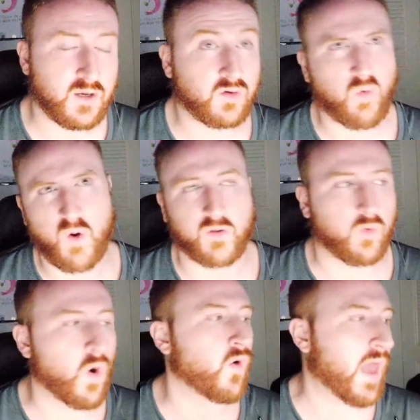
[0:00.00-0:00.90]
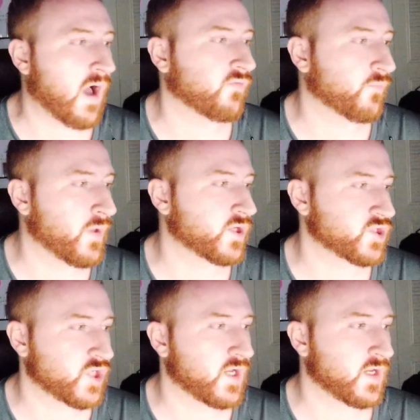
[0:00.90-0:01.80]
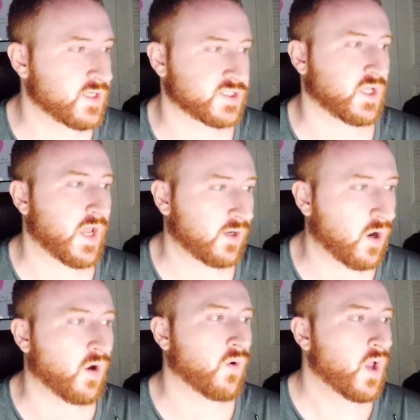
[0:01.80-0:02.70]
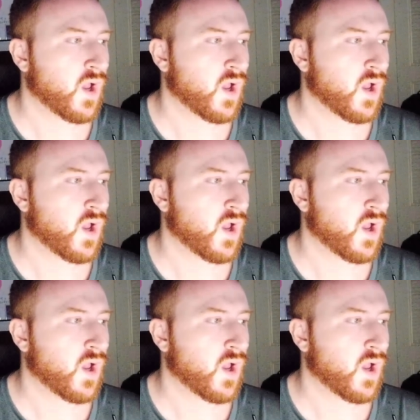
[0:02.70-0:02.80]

quote unquote alpha male shit, is like, oh,